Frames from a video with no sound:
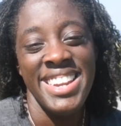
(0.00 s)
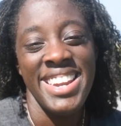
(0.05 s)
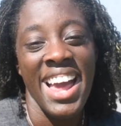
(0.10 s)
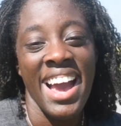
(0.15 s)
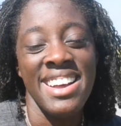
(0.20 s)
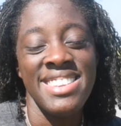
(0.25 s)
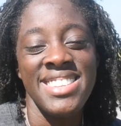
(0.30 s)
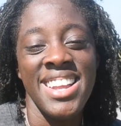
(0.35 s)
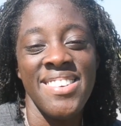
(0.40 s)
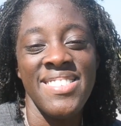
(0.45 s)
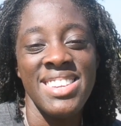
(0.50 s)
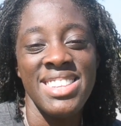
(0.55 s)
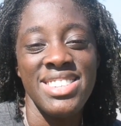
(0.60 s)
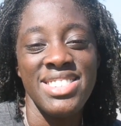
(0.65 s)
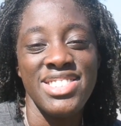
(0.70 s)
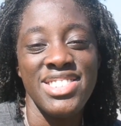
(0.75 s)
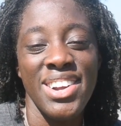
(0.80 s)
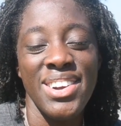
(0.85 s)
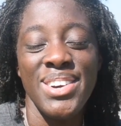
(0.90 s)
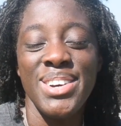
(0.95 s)
nah it's not really
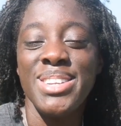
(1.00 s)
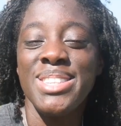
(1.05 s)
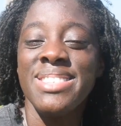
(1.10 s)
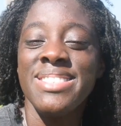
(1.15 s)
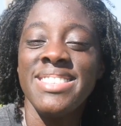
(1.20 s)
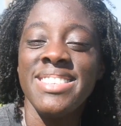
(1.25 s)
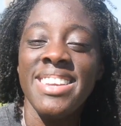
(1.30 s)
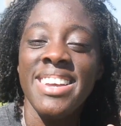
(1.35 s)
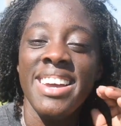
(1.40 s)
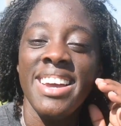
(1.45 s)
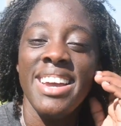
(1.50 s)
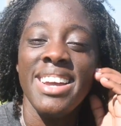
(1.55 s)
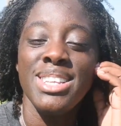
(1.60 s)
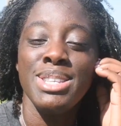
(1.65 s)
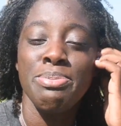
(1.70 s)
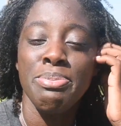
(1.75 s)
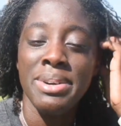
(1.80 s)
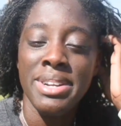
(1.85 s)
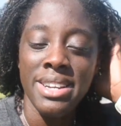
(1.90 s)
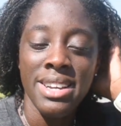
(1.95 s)
a struggle it's
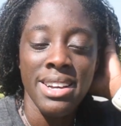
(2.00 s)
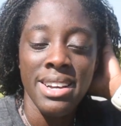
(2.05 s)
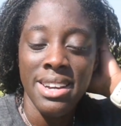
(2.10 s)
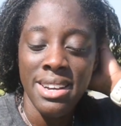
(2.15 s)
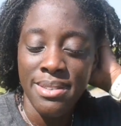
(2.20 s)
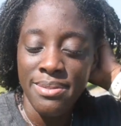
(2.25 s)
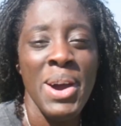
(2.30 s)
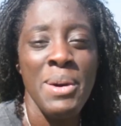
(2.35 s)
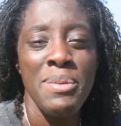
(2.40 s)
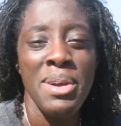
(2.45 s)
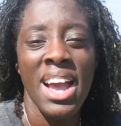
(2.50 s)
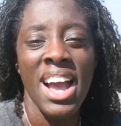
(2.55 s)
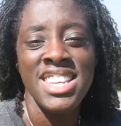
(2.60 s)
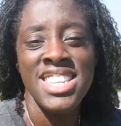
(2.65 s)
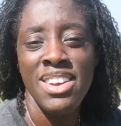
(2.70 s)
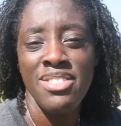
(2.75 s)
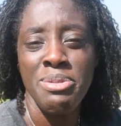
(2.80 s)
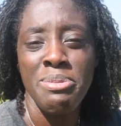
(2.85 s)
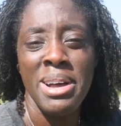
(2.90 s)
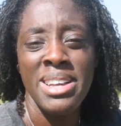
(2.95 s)
it's pretty good I hope you
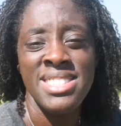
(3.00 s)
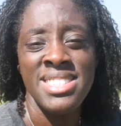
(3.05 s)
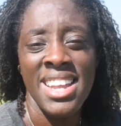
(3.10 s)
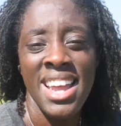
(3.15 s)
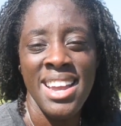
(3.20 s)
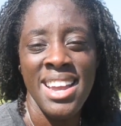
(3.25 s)
guys have a blessed